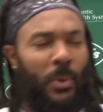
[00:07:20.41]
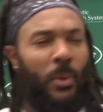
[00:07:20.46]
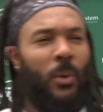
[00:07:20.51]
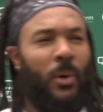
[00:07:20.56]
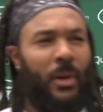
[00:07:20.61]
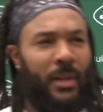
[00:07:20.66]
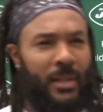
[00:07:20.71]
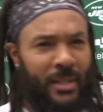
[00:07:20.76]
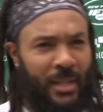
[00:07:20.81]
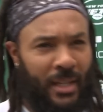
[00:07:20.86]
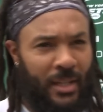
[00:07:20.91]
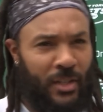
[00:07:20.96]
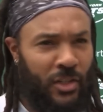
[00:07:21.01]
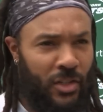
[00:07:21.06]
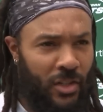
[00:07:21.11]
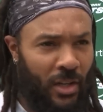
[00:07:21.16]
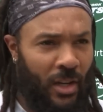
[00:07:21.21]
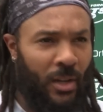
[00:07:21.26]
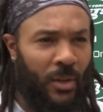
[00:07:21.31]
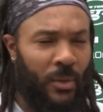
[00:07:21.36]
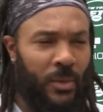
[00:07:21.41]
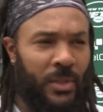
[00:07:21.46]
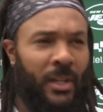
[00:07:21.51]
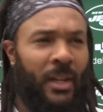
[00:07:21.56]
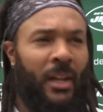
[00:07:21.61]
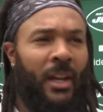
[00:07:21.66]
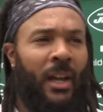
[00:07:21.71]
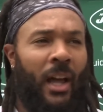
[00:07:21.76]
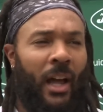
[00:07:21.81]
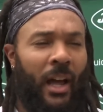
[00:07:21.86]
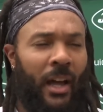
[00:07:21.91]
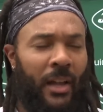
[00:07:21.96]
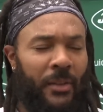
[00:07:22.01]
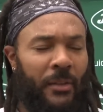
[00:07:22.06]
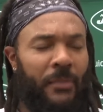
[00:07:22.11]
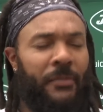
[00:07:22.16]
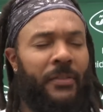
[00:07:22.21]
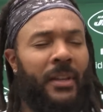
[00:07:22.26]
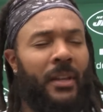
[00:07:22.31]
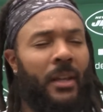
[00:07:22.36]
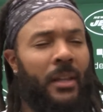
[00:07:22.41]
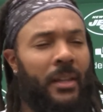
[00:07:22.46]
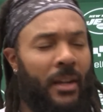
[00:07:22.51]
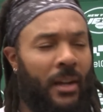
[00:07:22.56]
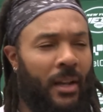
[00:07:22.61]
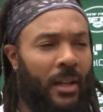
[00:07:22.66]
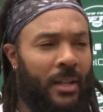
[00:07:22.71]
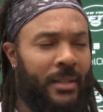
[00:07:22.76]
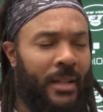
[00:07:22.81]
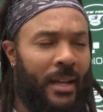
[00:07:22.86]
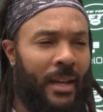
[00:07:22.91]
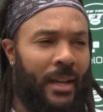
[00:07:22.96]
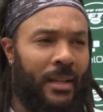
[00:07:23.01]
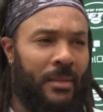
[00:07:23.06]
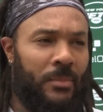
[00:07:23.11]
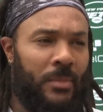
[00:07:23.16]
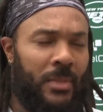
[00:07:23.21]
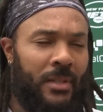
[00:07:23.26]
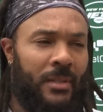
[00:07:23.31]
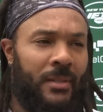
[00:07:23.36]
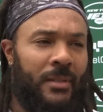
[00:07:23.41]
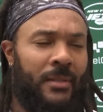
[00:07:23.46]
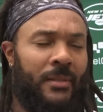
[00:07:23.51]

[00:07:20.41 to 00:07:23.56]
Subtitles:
poise he shows on the field at all times.